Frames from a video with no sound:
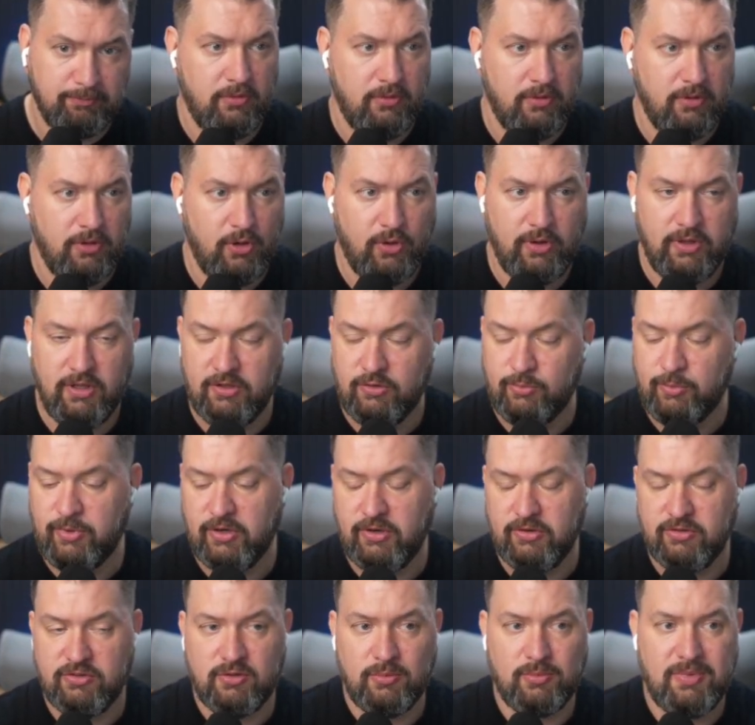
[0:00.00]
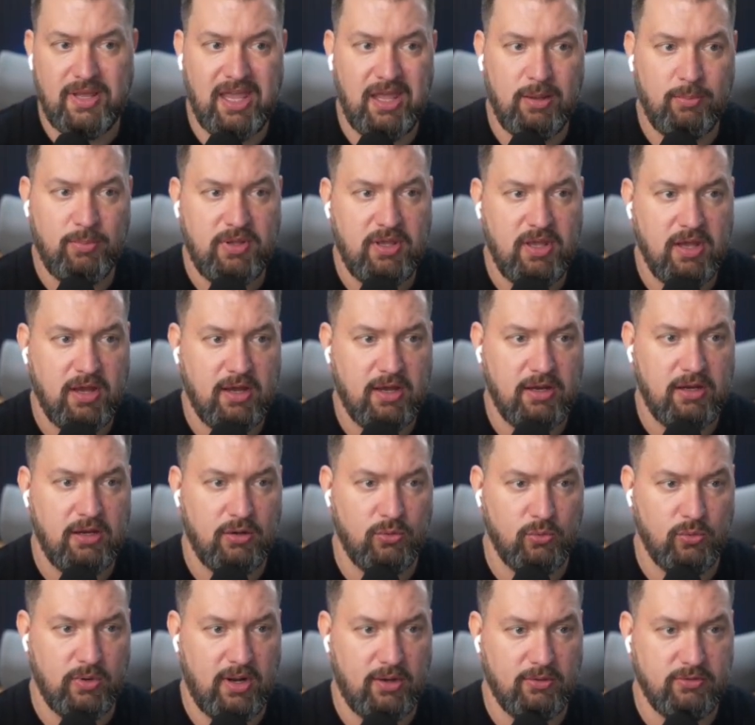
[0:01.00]
All right, let's build out some API
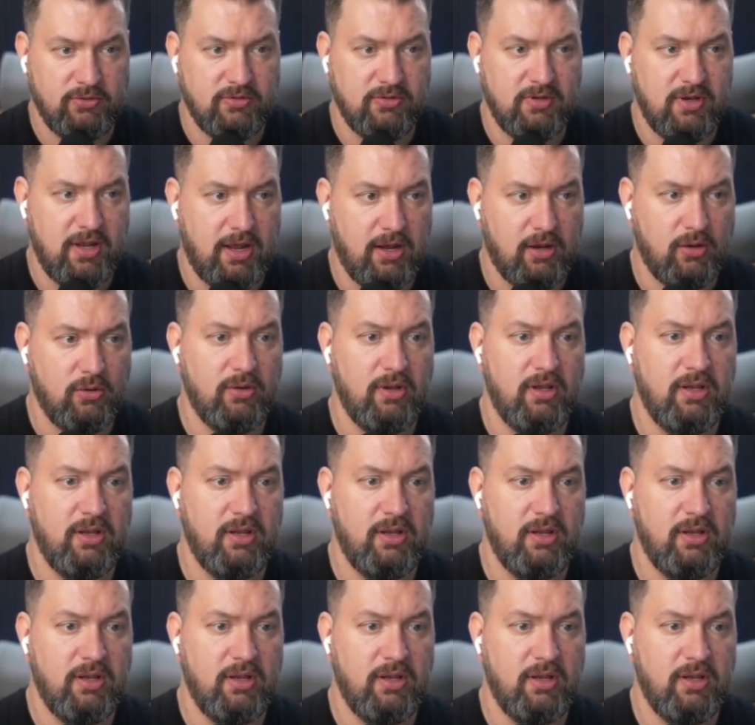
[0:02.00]
routes now.